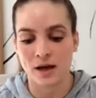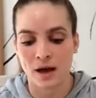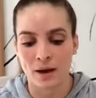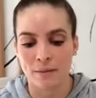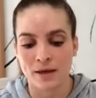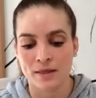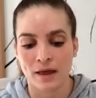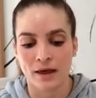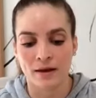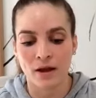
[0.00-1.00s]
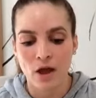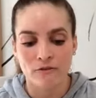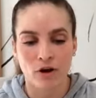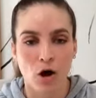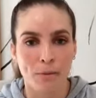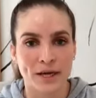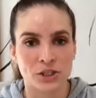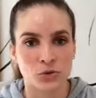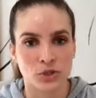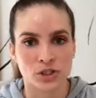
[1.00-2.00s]
And then for all my
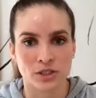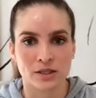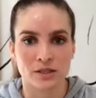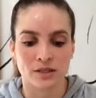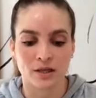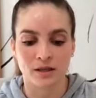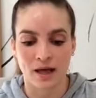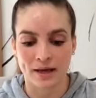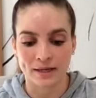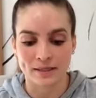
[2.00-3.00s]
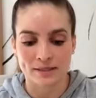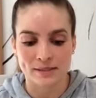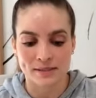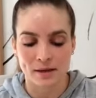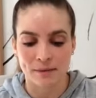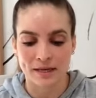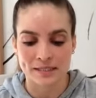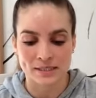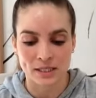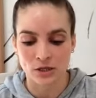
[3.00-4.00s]
Georgia clients, I
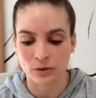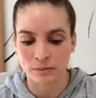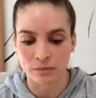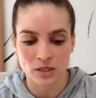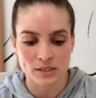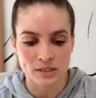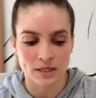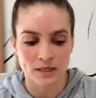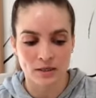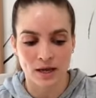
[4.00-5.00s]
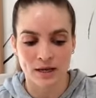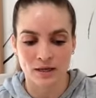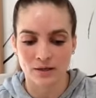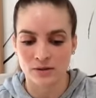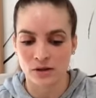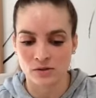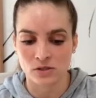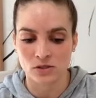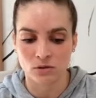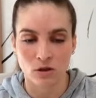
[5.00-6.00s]
can see you in person. I can also
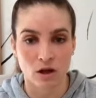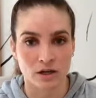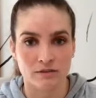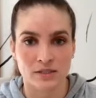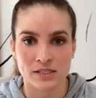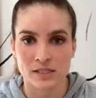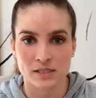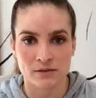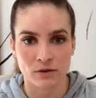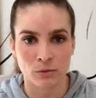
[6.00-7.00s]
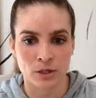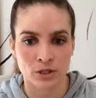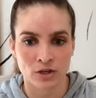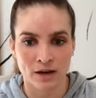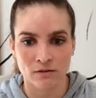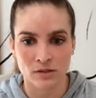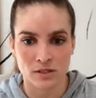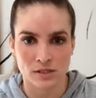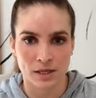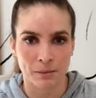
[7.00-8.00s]
do longer visits if you want to travel to
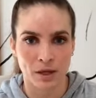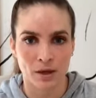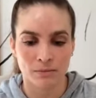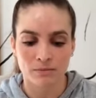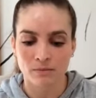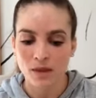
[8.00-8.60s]
see me.